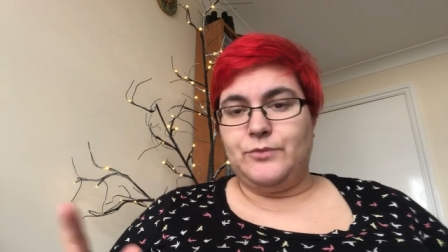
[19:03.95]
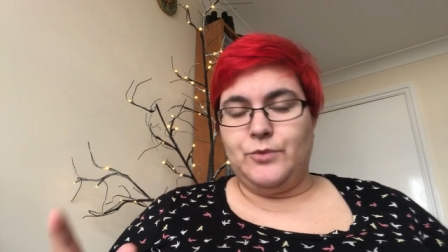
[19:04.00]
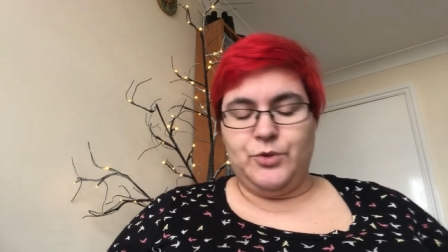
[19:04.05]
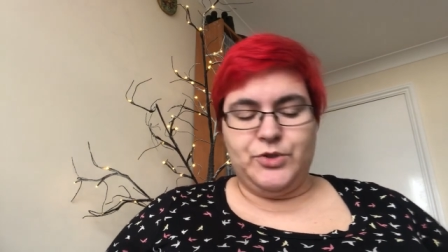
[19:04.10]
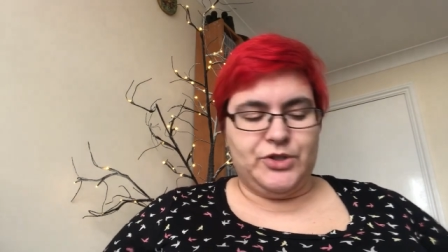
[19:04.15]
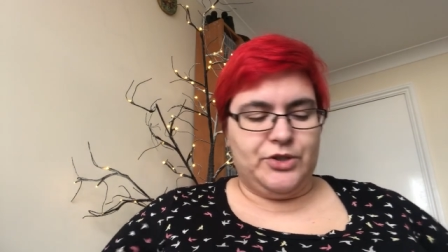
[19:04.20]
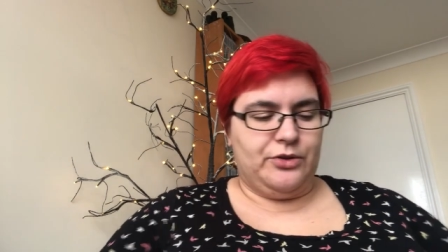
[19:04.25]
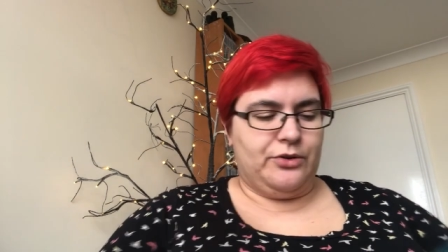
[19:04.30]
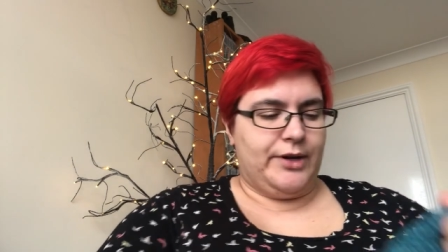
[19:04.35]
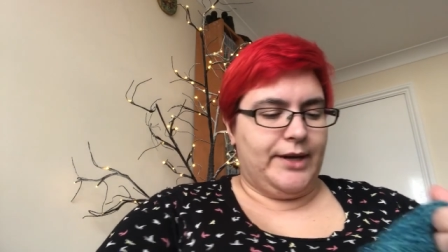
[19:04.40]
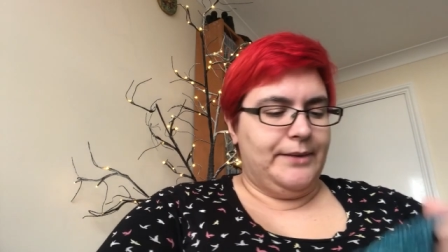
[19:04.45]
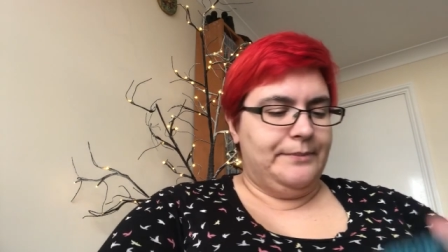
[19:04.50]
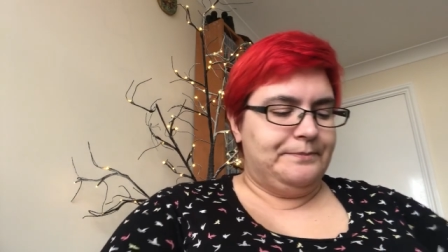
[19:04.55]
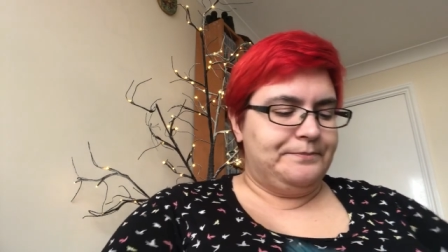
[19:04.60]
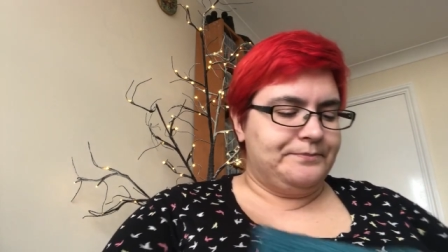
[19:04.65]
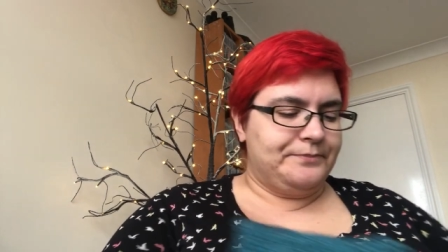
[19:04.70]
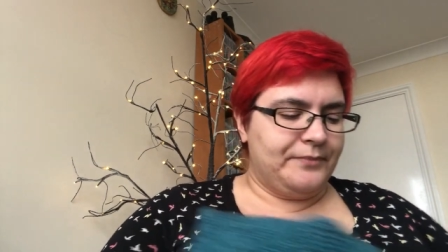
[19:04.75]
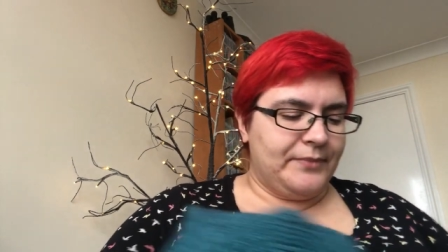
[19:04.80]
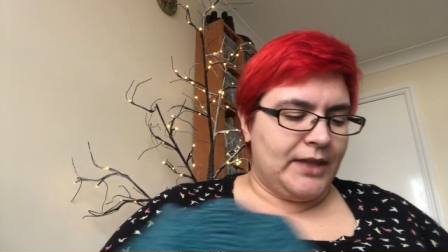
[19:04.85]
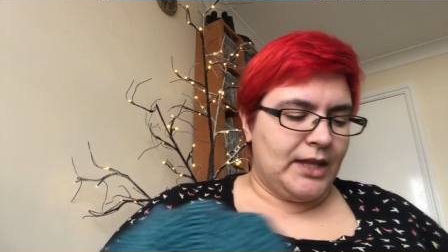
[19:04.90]
was annoying.
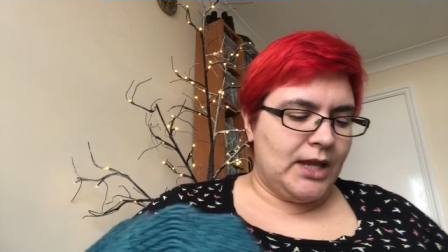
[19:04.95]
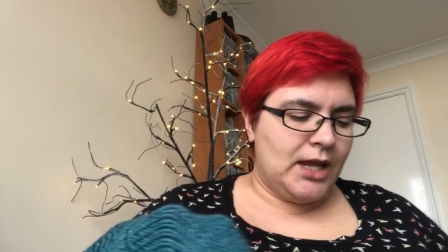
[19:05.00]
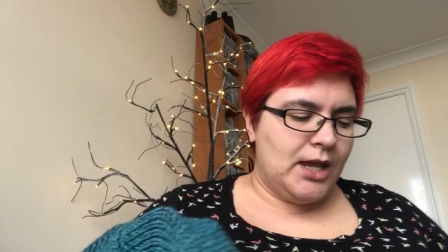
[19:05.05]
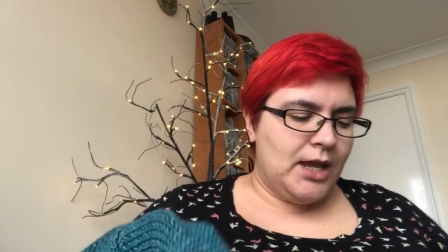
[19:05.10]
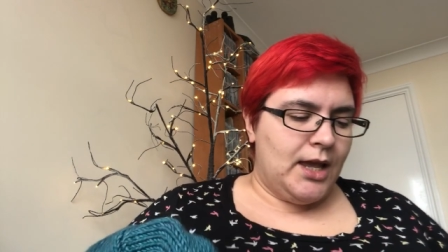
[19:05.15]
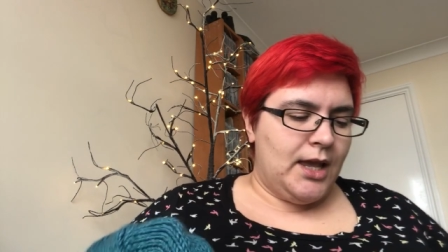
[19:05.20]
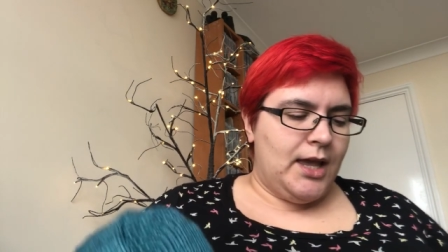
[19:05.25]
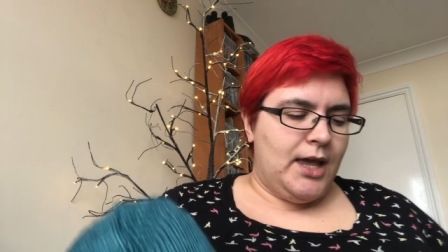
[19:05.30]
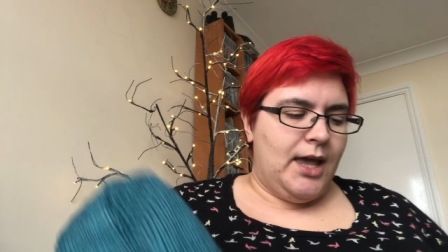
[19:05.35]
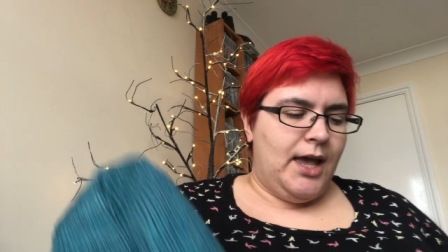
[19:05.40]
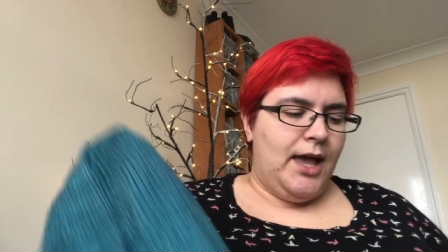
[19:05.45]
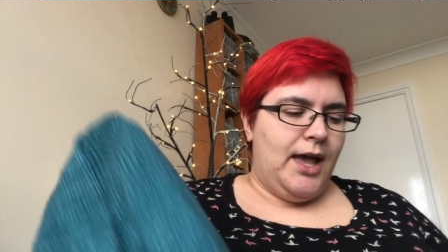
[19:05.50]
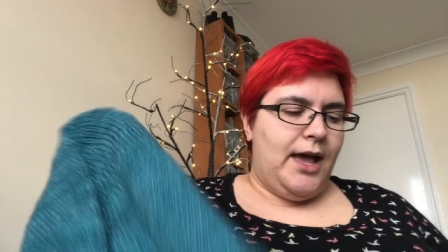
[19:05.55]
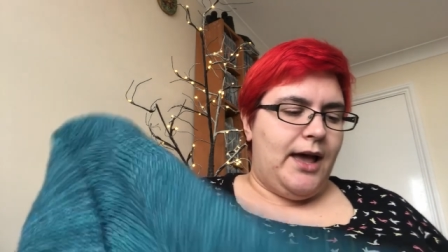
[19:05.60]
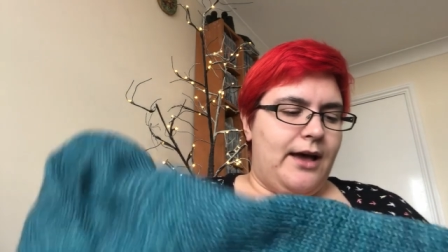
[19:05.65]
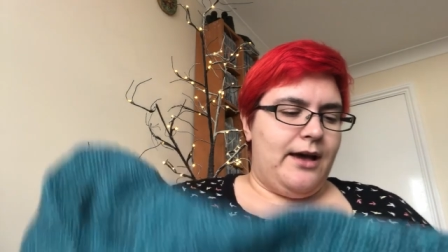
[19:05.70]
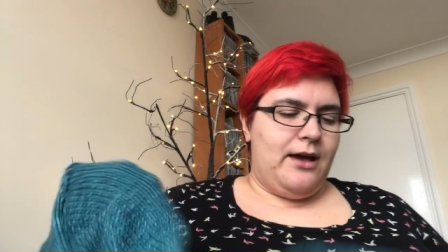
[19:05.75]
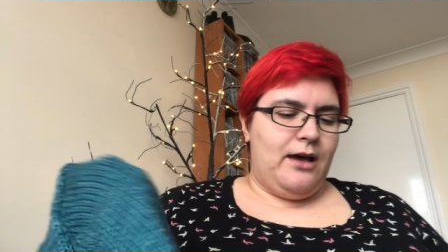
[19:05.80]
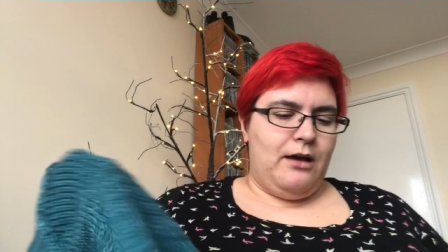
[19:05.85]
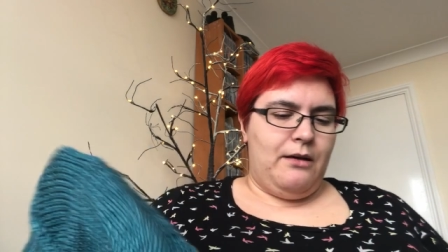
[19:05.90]

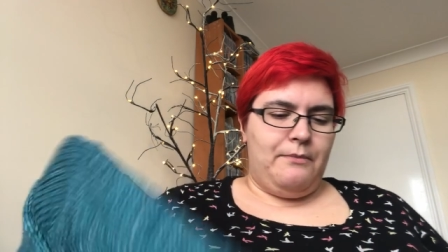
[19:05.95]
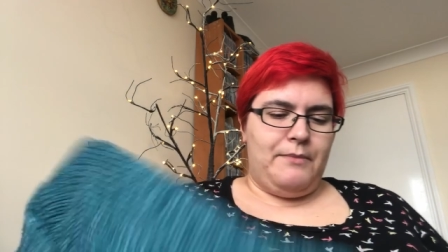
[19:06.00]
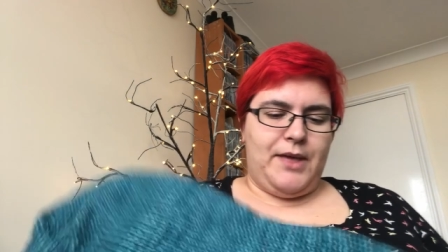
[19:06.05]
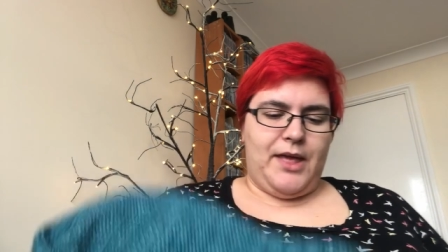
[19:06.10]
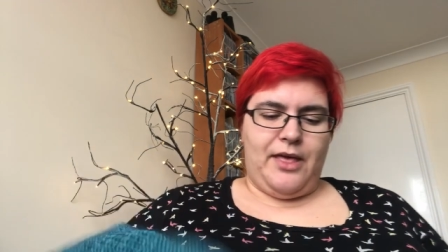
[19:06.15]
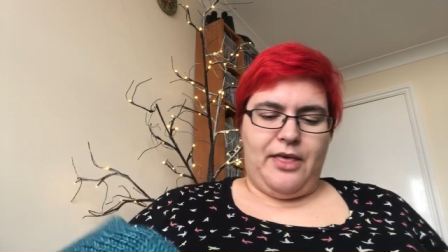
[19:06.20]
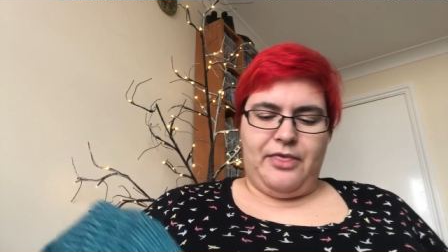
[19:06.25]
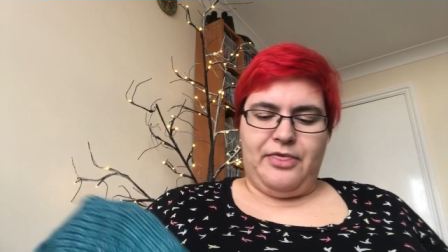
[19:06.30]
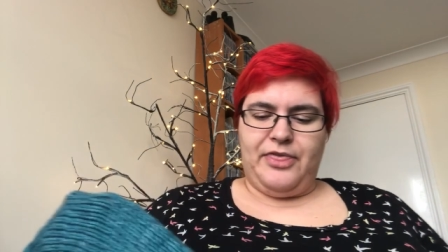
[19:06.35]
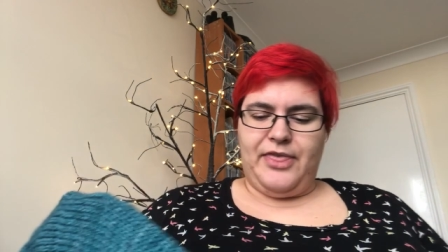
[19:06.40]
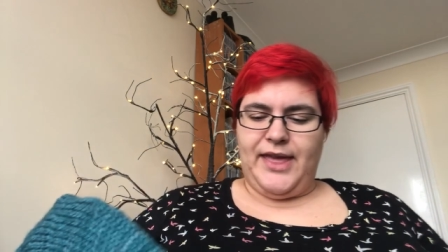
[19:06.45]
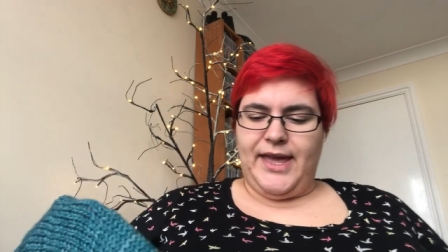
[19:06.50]
Um, and